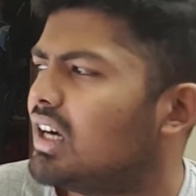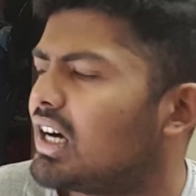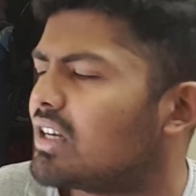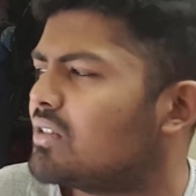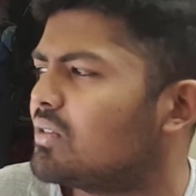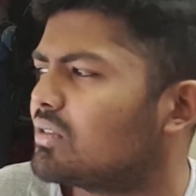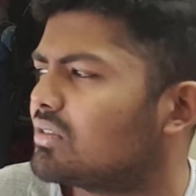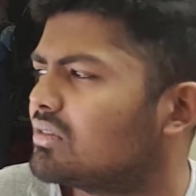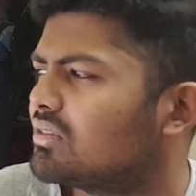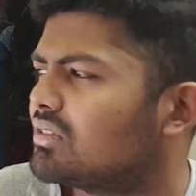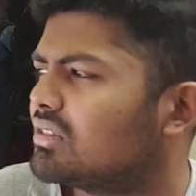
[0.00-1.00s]
I don't know.
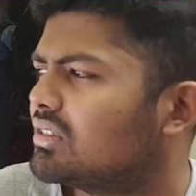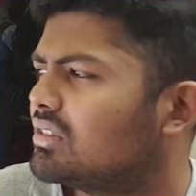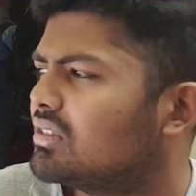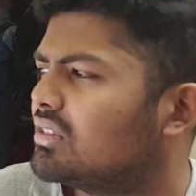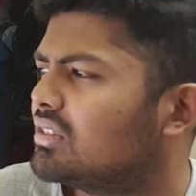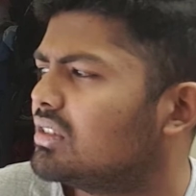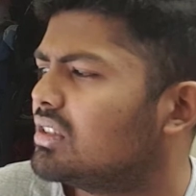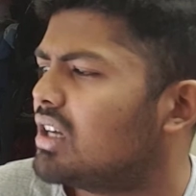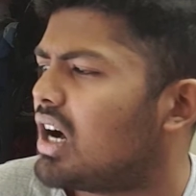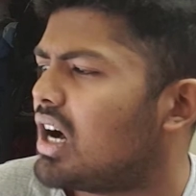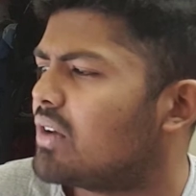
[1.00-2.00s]

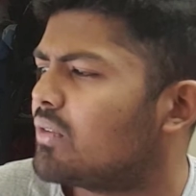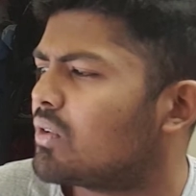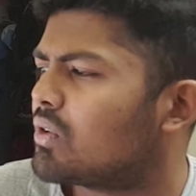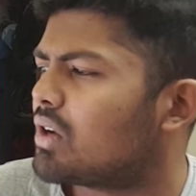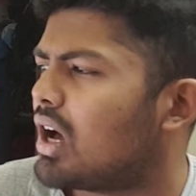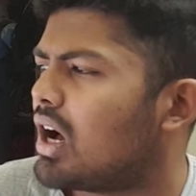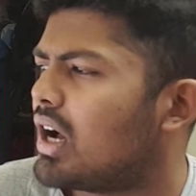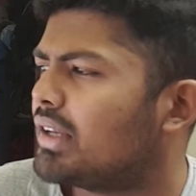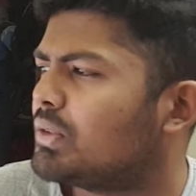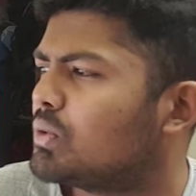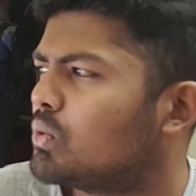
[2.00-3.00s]
Eye for an
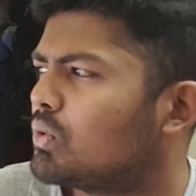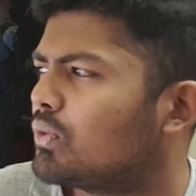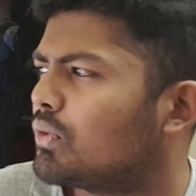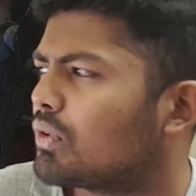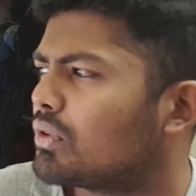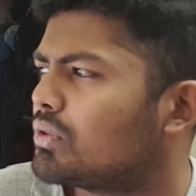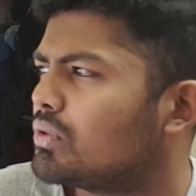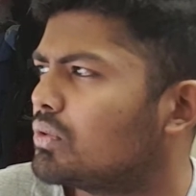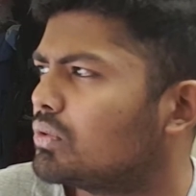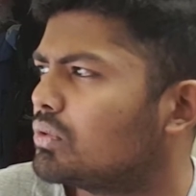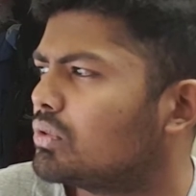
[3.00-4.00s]
eye, tooth for a
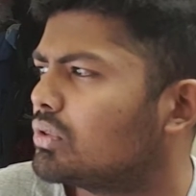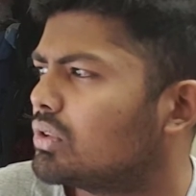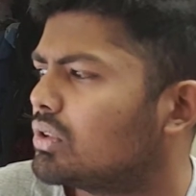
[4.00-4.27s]
tooth.